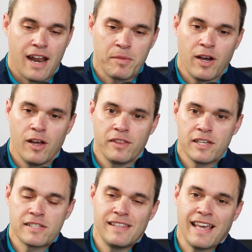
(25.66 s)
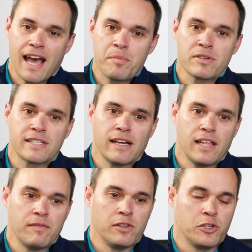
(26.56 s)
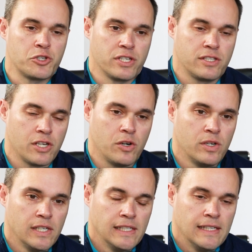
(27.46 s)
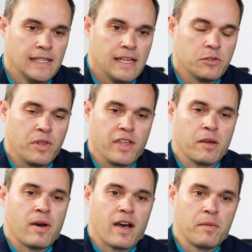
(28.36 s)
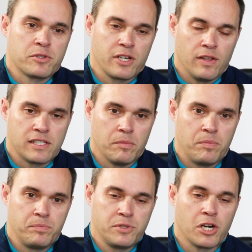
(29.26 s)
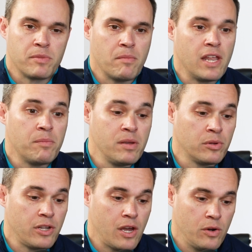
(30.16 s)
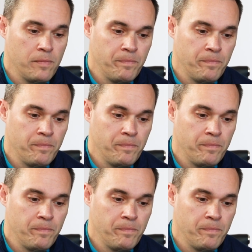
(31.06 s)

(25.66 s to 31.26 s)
And I'm calling this the hyperscale evolution. So as we think about hyperscale, that's a term that many people know.